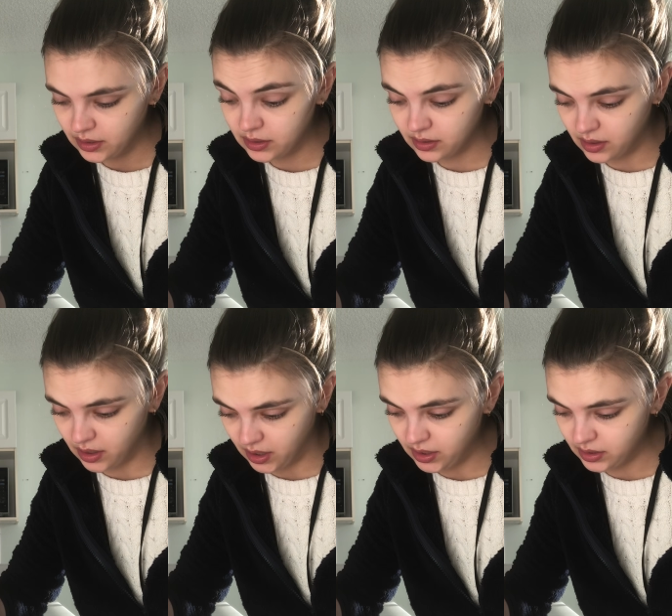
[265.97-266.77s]
is
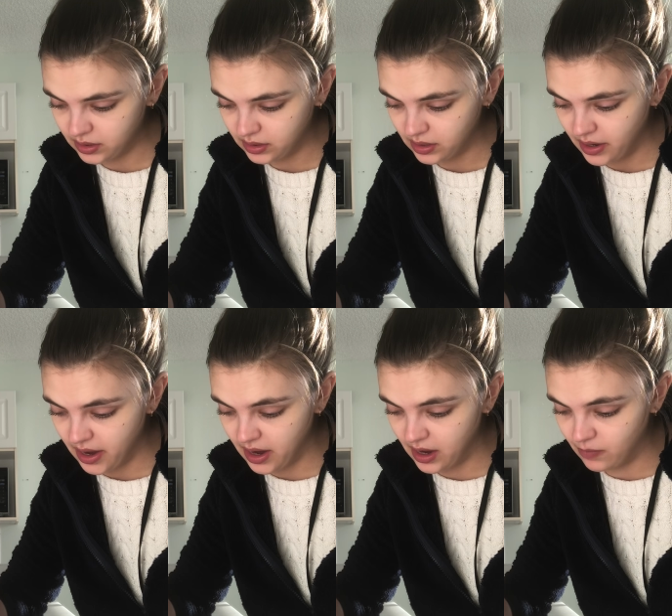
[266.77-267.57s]
not,
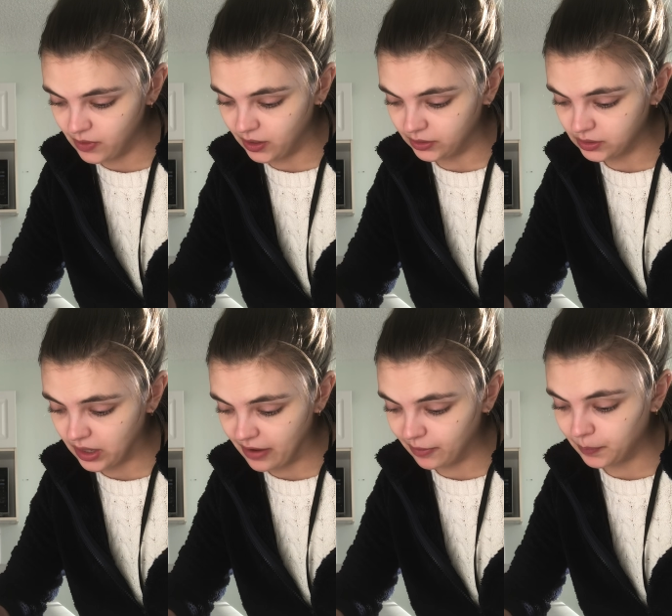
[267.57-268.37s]
and we also
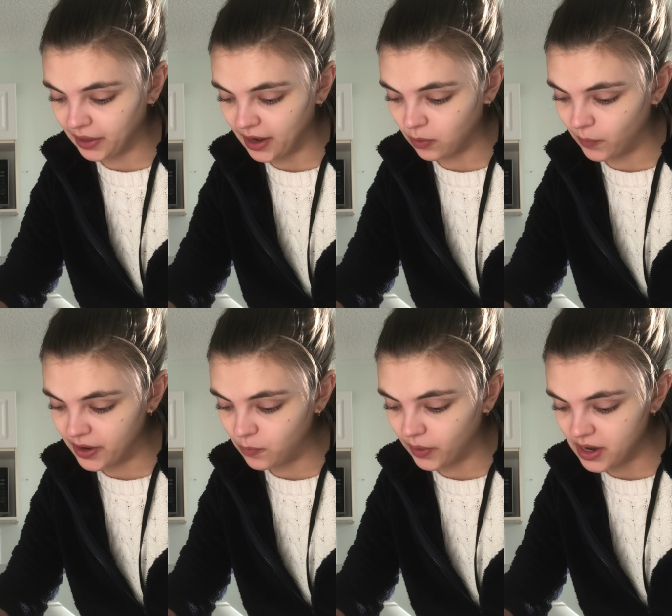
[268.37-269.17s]
have a black,
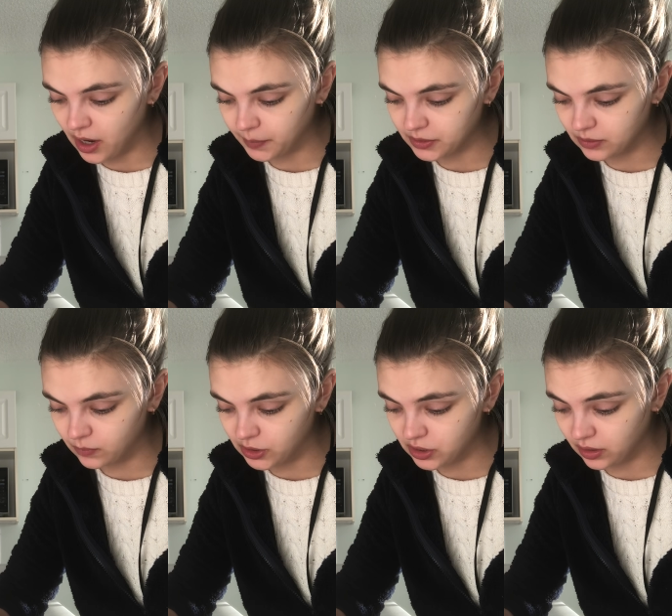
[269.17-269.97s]
white, white option,
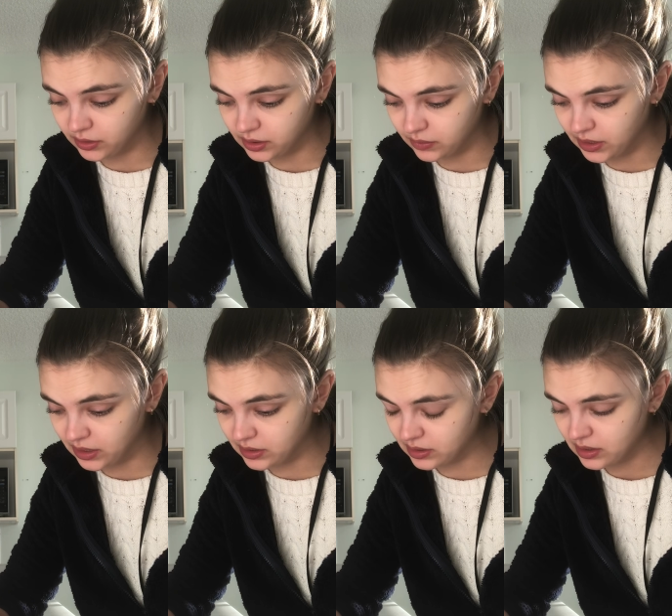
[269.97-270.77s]
which also
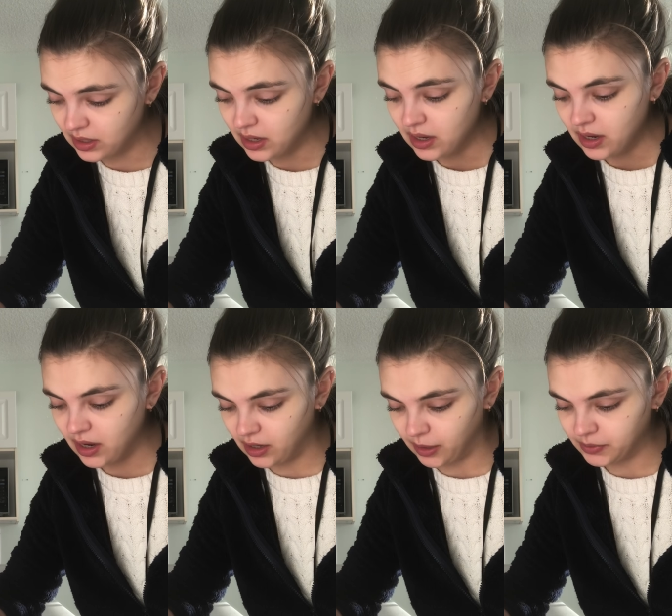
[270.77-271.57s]
is
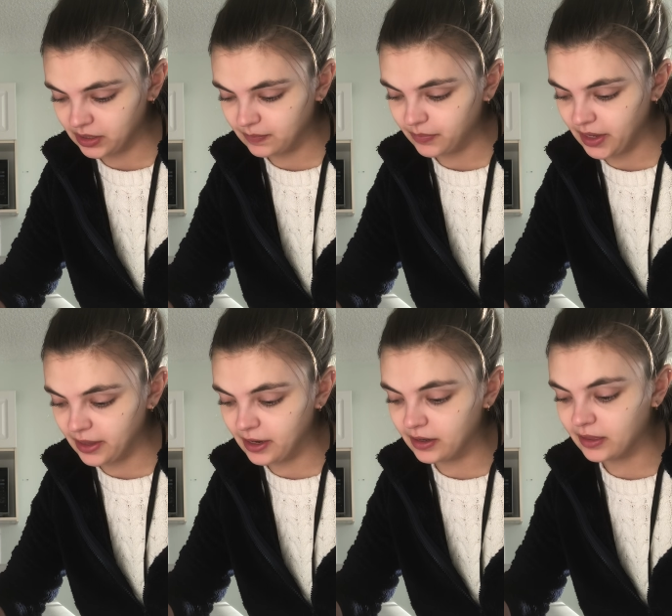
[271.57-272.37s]
an option, and
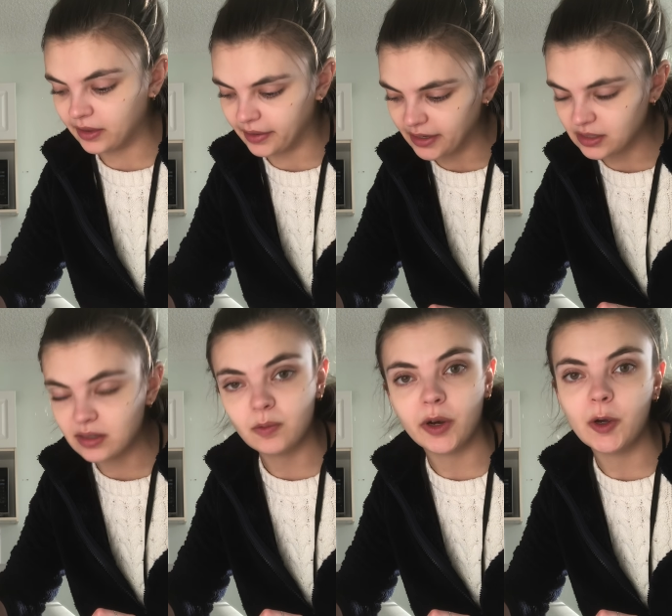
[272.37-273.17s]
then the last
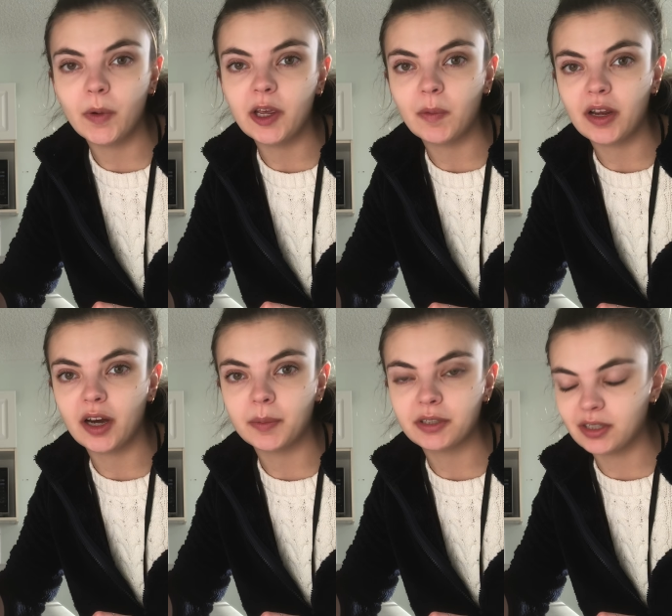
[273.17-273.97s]
white, white, white
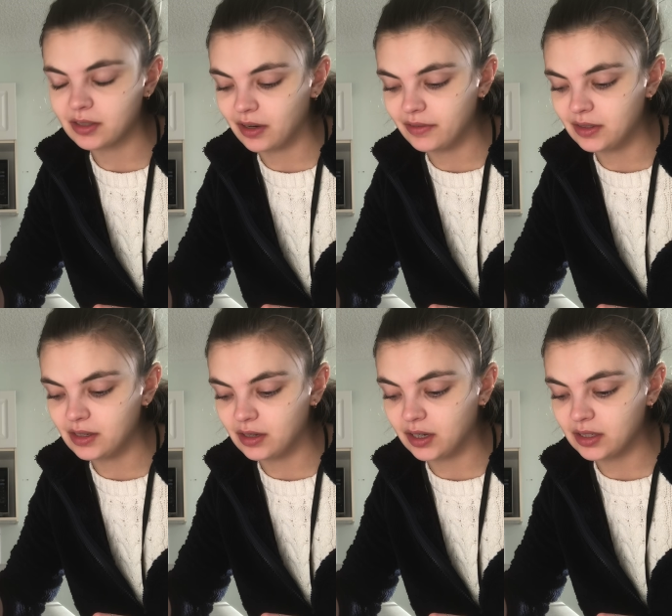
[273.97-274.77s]
option is obviously
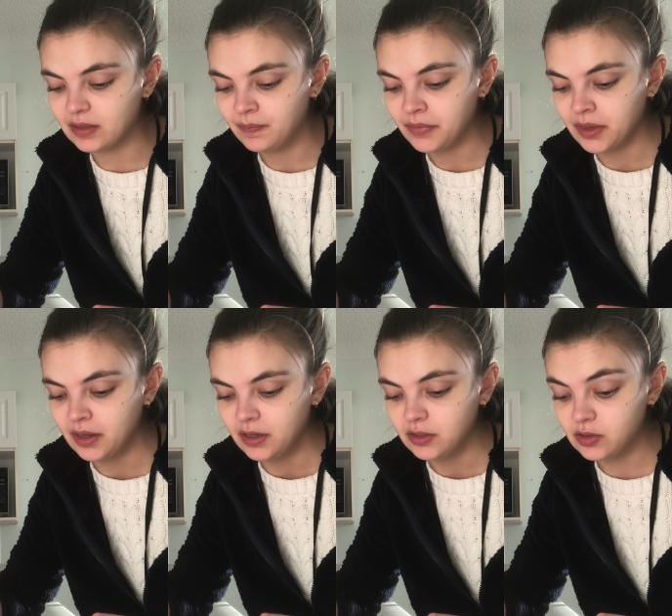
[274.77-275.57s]
not.
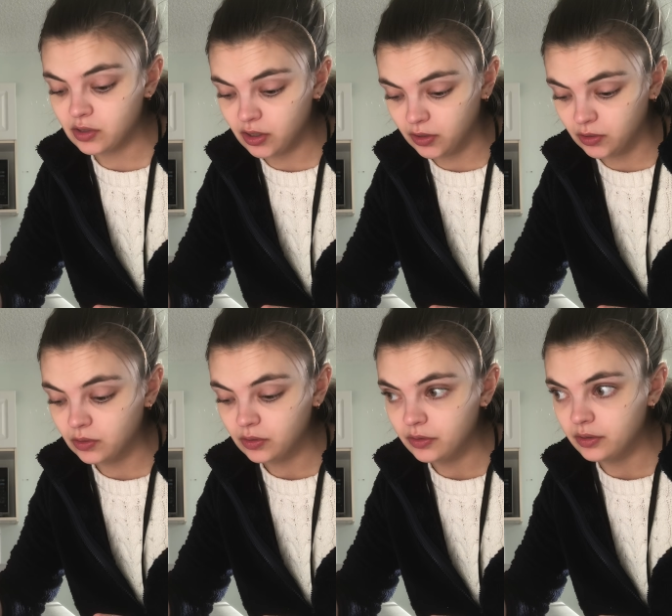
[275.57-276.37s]

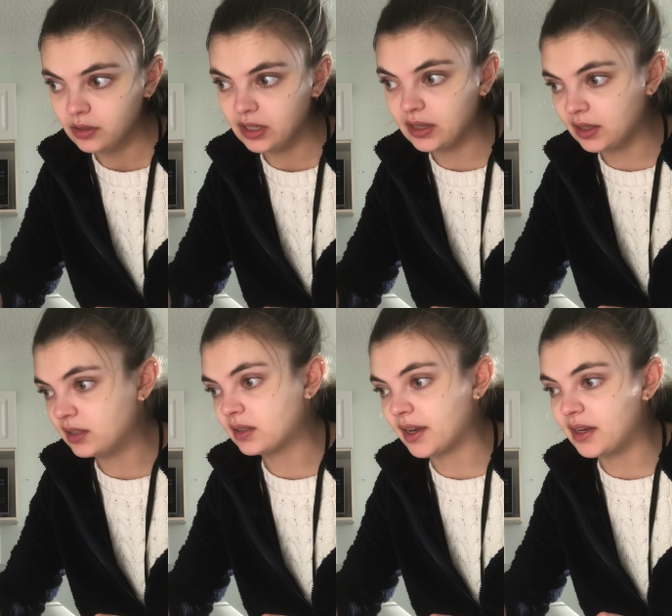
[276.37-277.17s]
So in
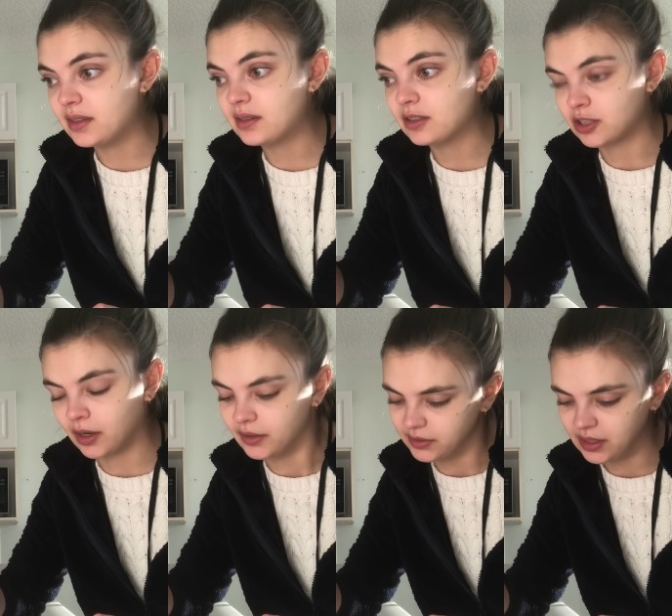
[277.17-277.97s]
this case,
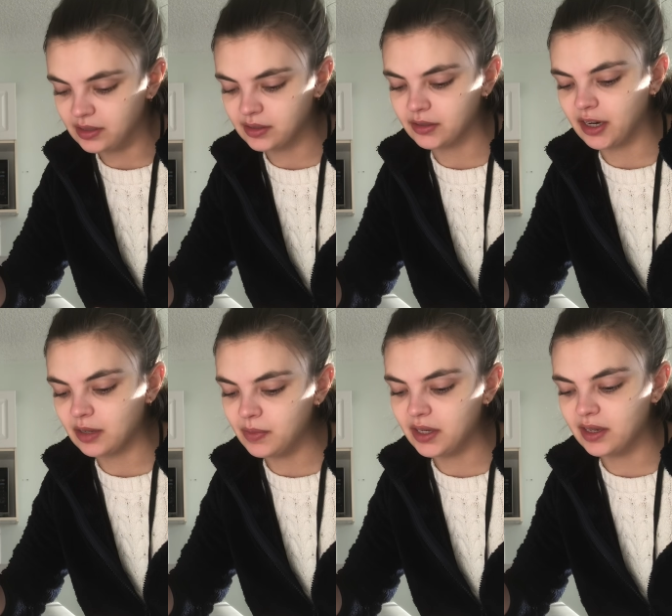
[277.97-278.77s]
Charles is correct
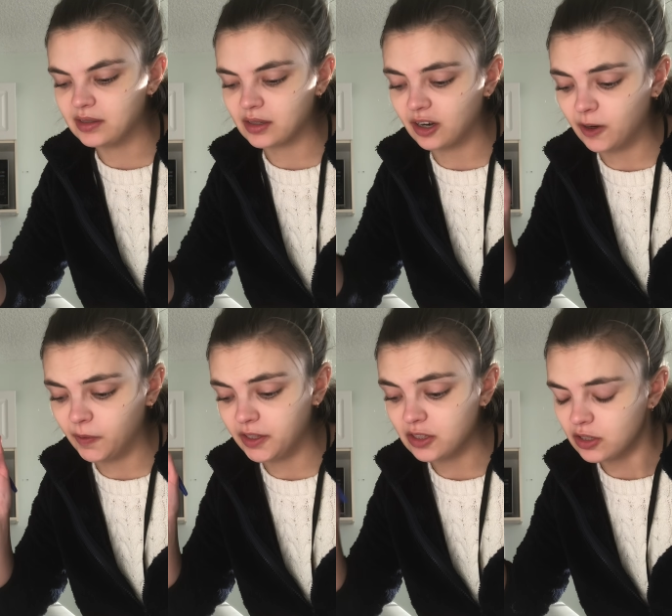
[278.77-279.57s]
because there are
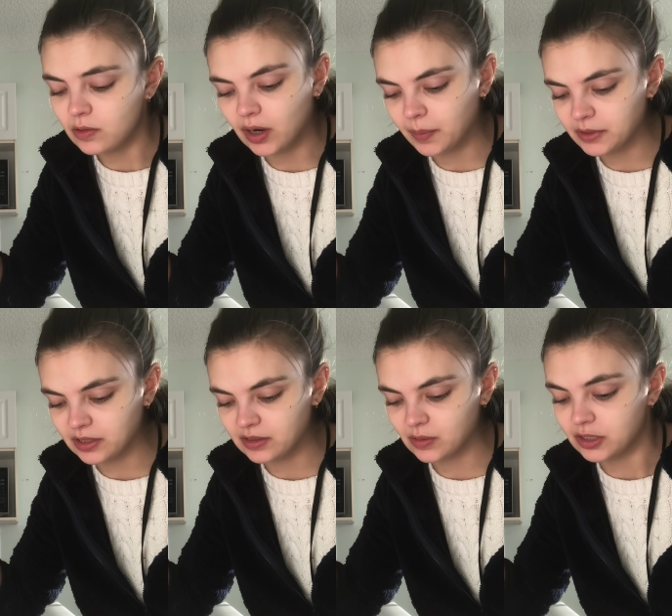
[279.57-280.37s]
only 2
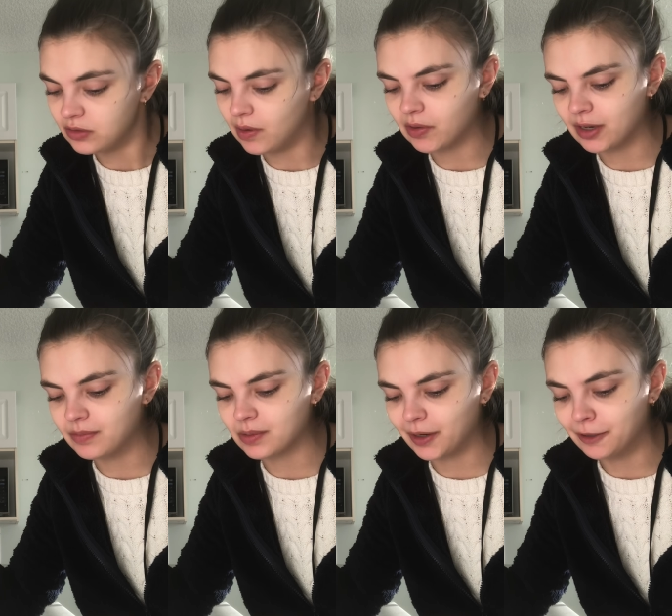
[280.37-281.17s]
options or 2
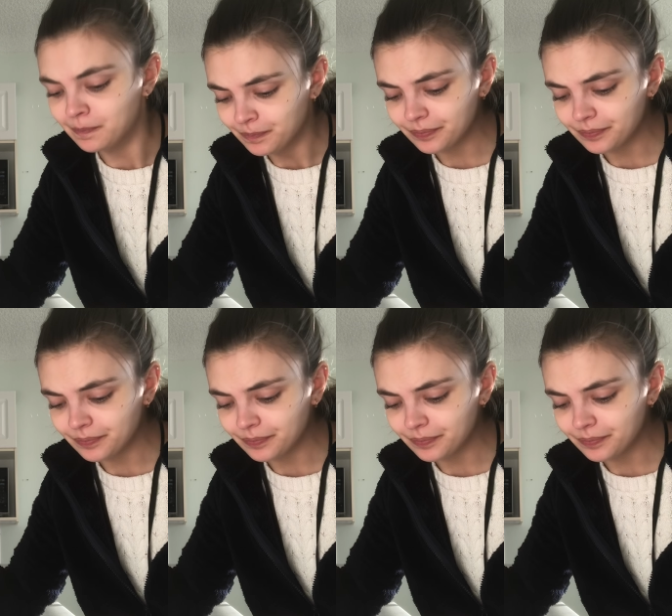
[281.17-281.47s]
outcomes where